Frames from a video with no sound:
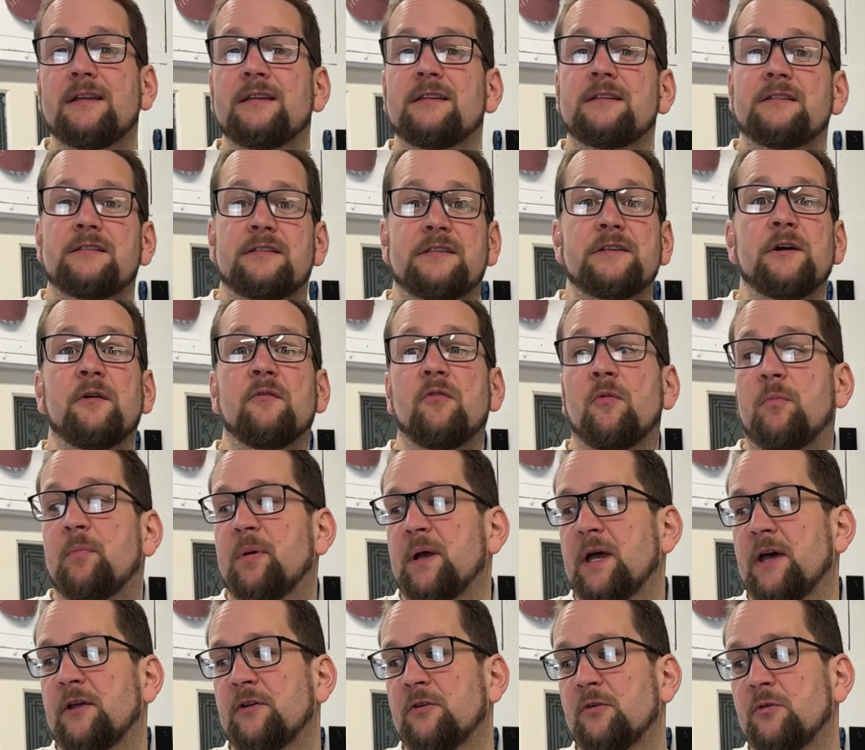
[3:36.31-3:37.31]
silver
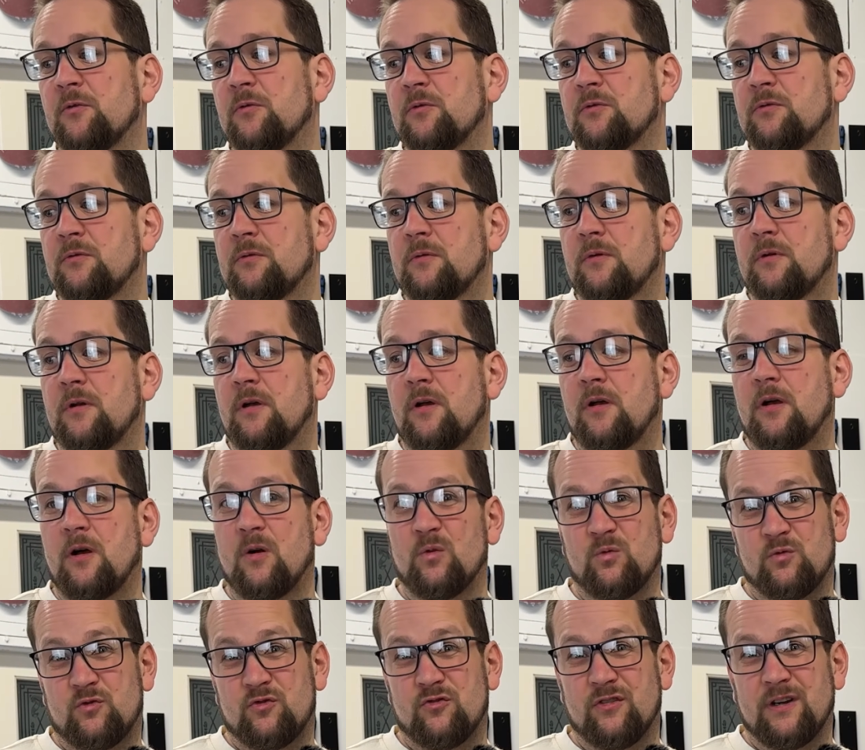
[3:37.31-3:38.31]
panel
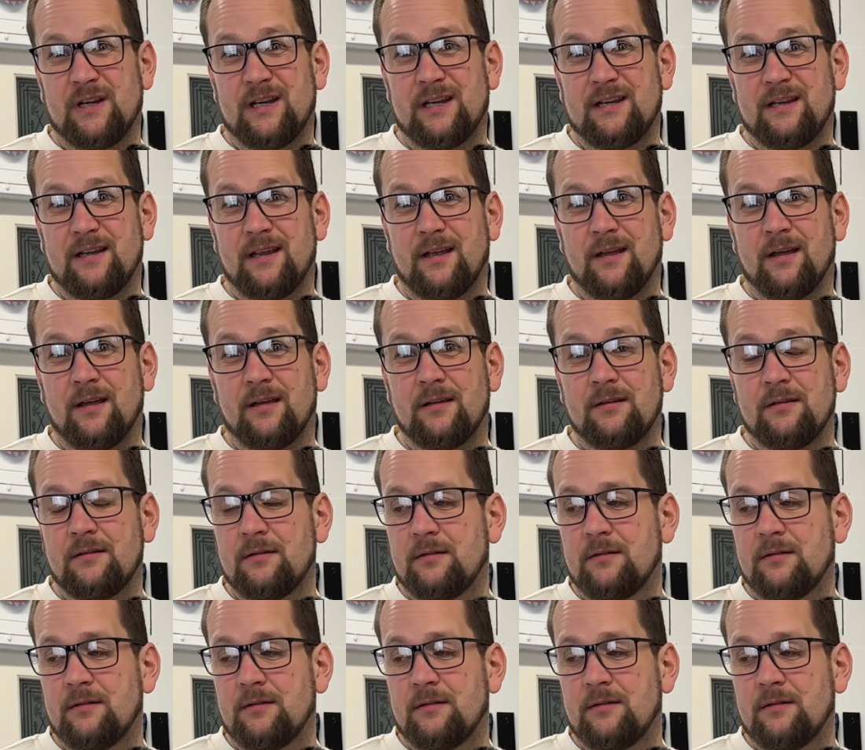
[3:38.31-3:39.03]
ultra linear